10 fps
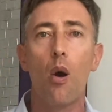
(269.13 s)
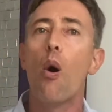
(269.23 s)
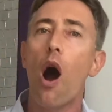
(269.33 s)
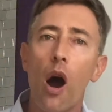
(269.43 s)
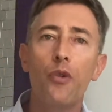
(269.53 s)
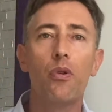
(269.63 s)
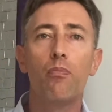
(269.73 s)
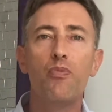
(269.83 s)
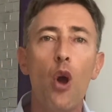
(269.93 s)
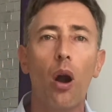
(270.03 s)
100
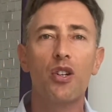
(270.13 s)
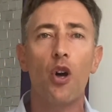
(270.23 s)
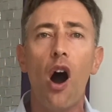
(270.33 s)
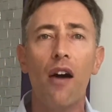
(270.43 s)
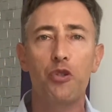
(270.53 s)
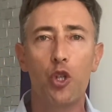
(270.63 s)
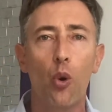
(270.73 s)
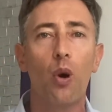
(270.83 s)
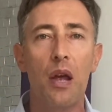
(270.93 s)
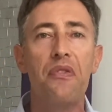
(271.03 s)
yards
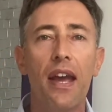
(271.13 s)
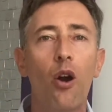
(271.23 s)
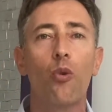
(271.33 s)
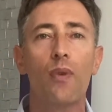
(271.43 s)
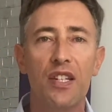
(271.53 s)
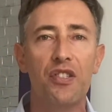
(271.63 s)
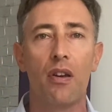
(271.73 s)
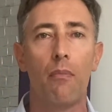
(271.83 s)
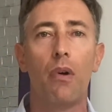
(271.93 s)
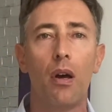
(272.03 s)
offshore and they arrest him.